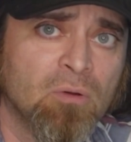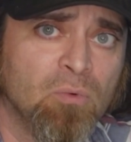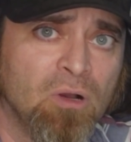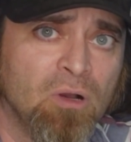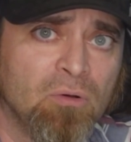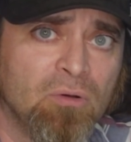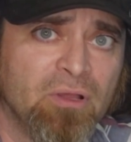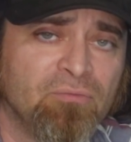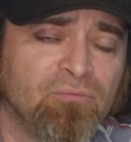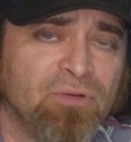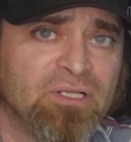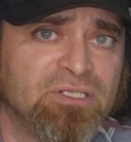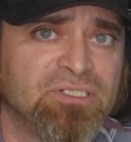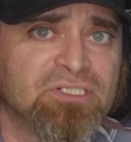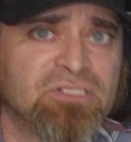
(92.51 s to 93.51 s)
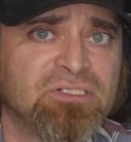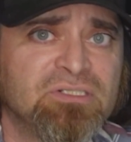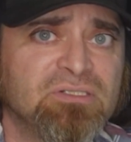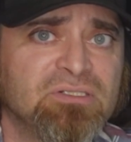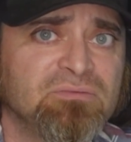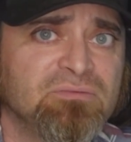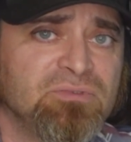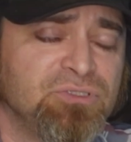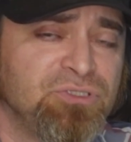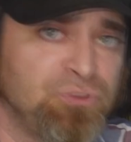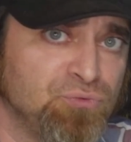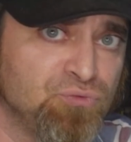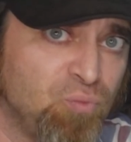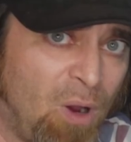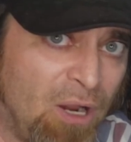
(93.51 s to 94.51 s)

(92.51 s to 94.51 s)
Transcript: Well, if we just use